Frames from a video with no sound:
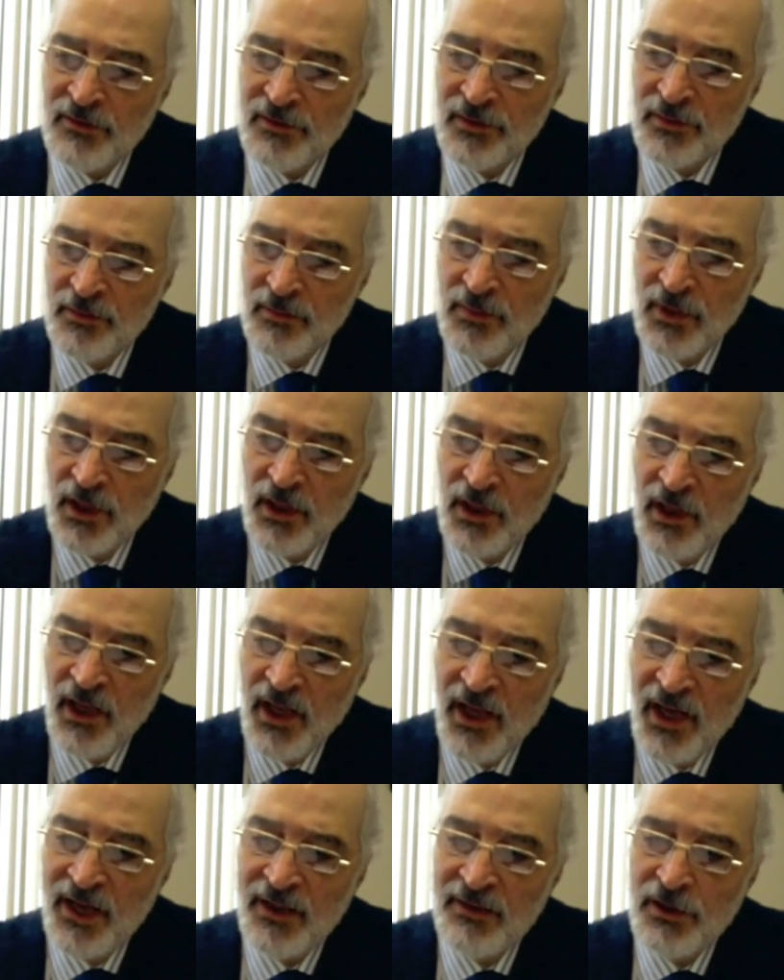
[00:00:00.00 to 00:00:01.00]
These
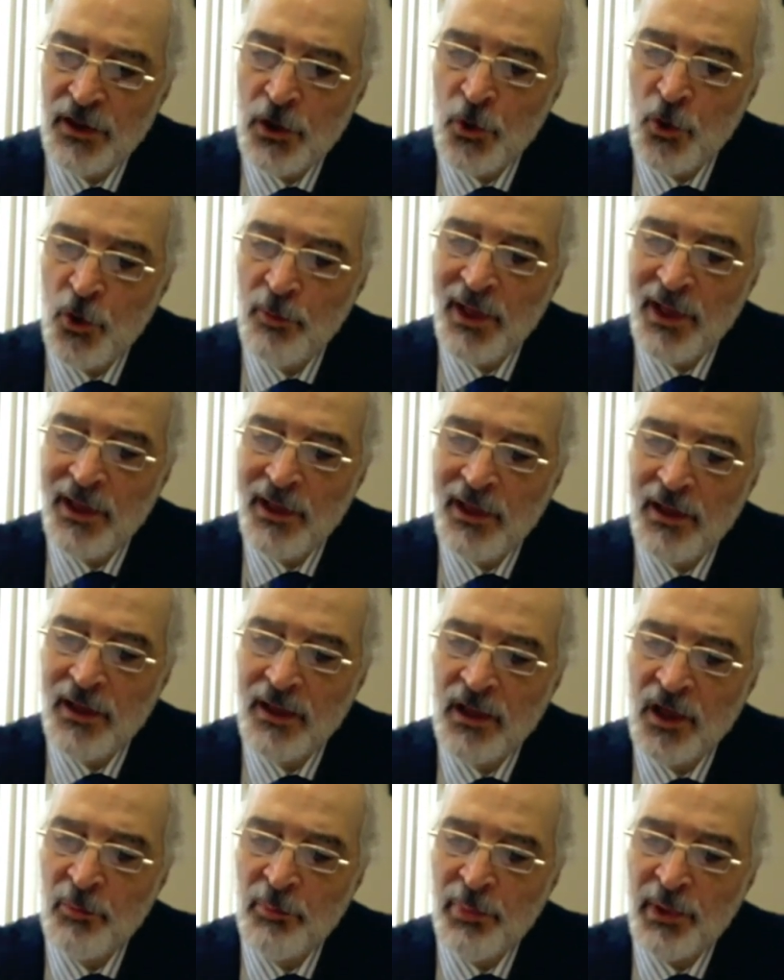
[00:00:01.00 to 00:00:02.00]
terrorist groups have
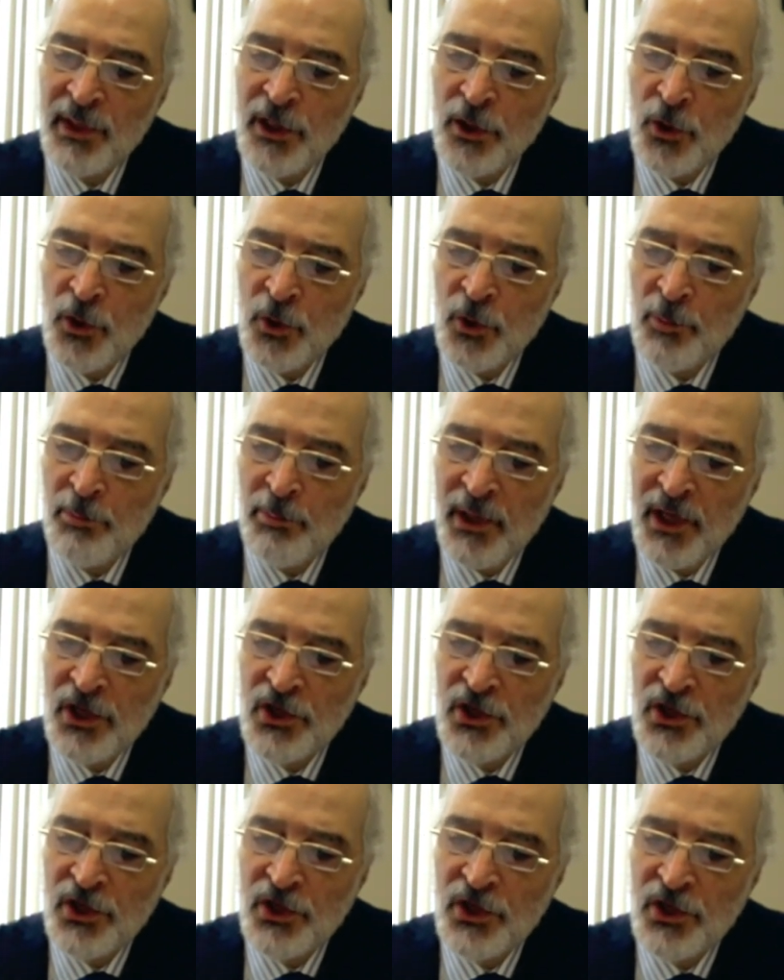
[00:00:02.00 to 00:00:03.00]
taken advantage of the
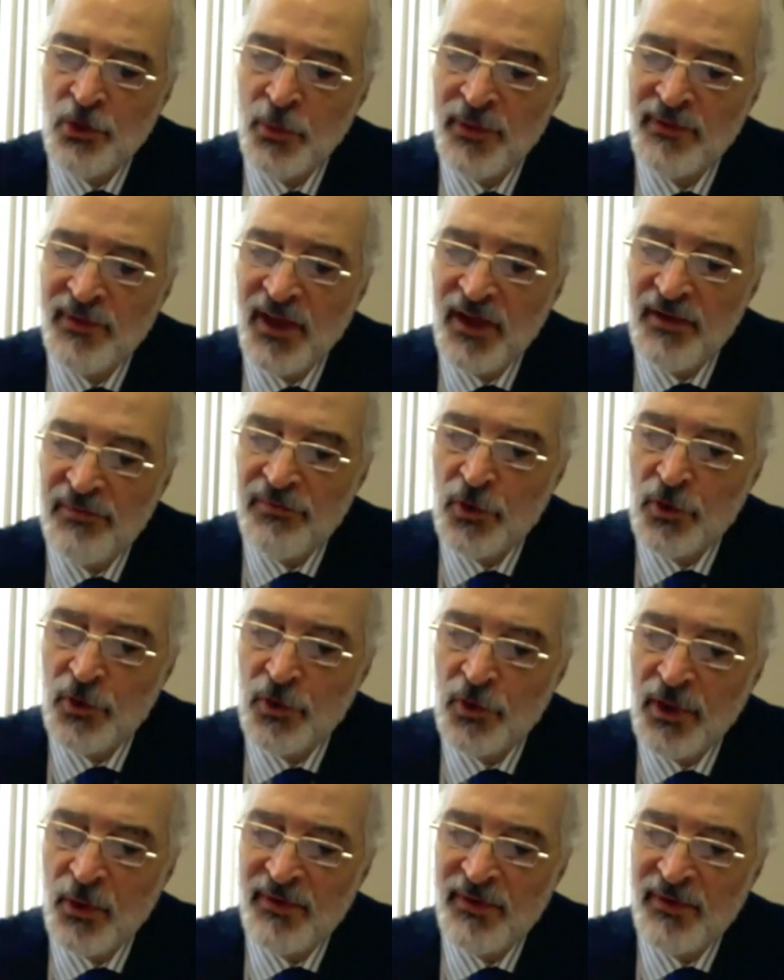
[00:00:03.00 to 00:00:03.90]
calm period